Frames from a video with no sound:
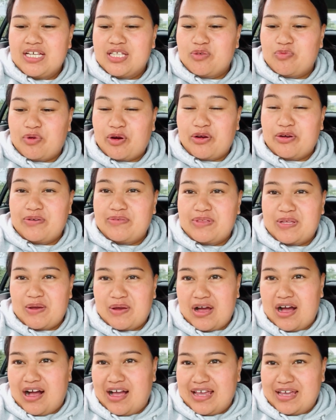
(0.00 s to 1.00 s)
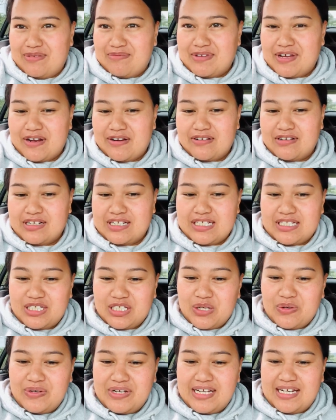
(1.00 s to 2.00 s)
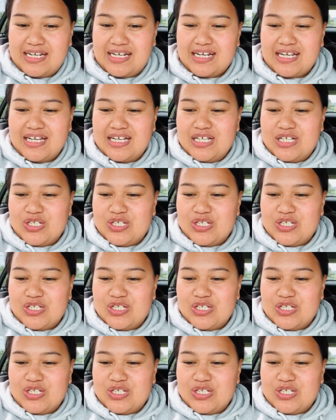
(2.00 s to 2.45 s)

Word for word: the program that I am currently doing.